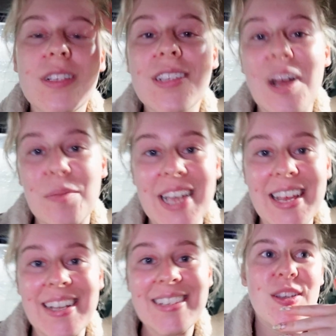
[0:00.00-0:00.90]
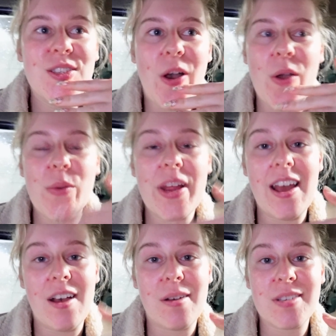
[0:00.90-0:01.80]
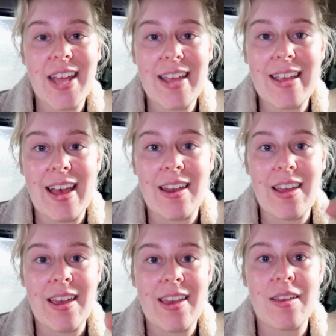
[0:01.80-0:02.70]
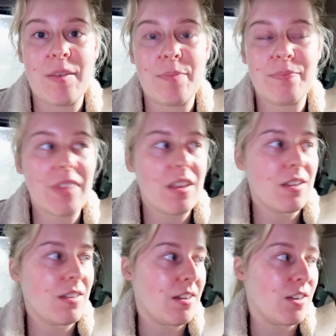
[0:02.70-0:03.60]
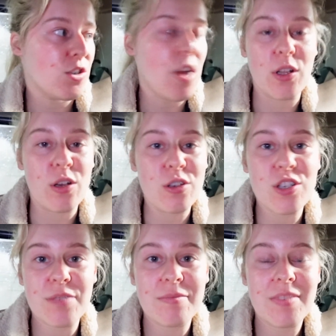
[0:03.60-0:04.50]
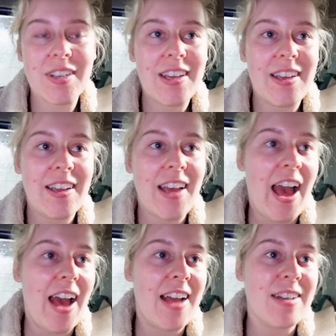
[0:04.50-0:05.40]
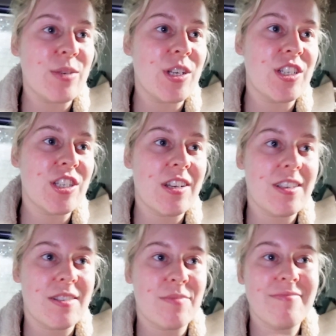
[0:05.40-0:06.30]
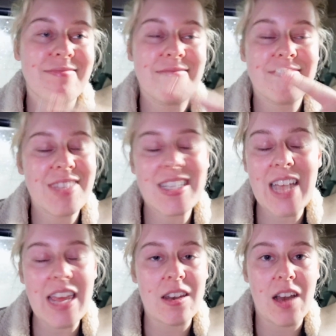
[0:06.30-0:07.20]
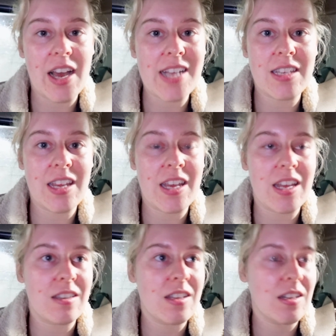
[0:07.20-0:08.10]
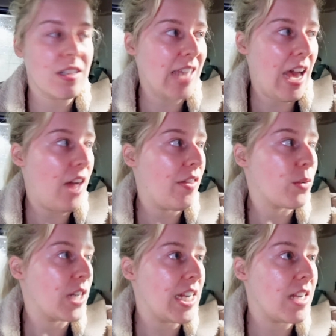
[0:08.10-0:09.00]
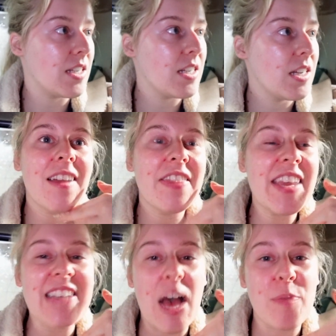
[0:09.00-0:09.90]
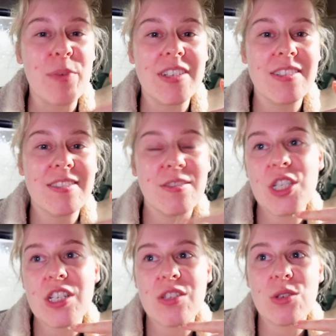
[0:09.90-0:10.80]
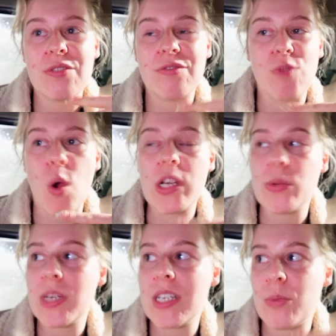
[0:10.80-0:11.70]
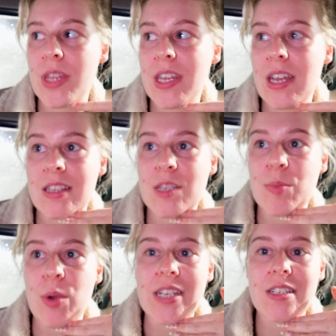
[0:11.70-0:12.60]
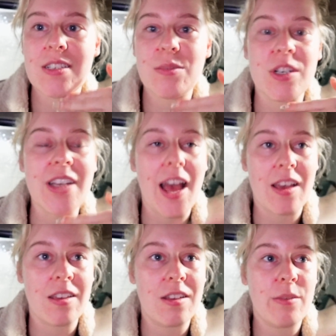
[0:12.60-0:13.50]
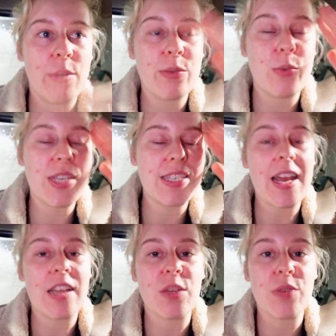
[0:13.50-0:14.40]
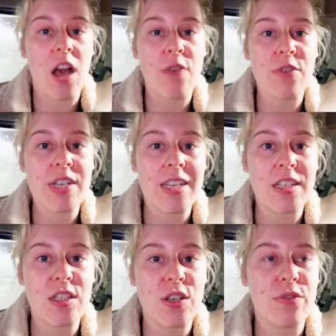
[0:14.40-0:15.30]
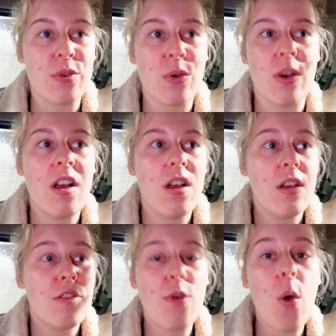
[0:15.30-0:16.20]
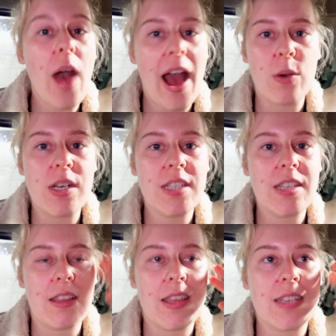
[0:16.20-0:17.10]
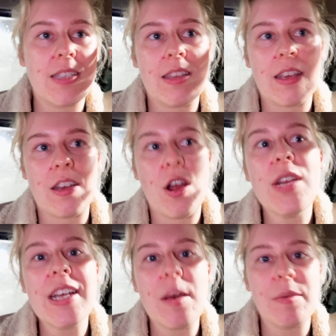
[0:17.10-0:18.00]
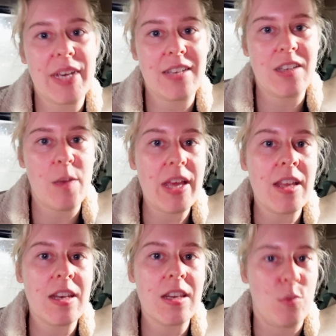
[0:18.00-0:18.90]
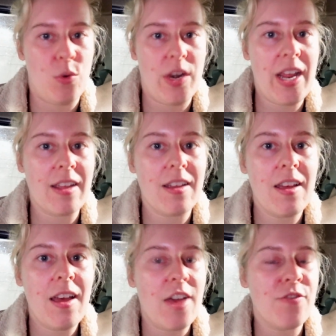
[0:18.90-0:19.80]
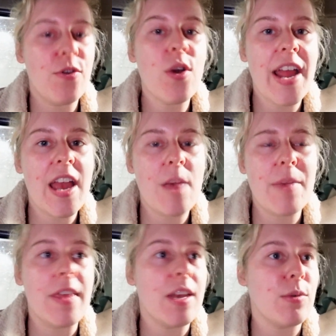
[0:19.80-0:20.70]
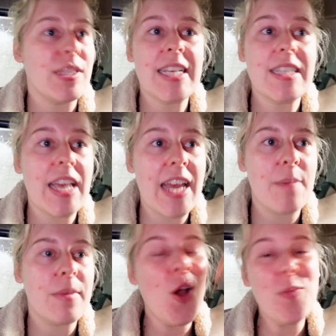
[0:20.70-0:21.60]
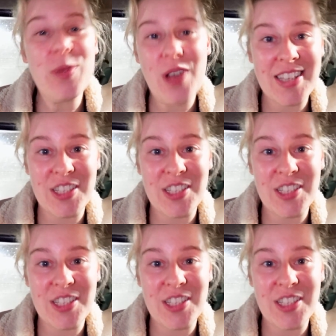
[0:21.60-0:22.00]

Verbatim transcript: Little update. So we're now staying at a, a travel lodge, and we're just gonna stay the night in the little town that we're in. Things happen. We're just sort of rolling with it with it at this point. We're knackered. We we sat at the recovery center for four hours and then they said they could only come and pick us up in the morning at 4 a.m. and then it was 6 a.m. Hope you guys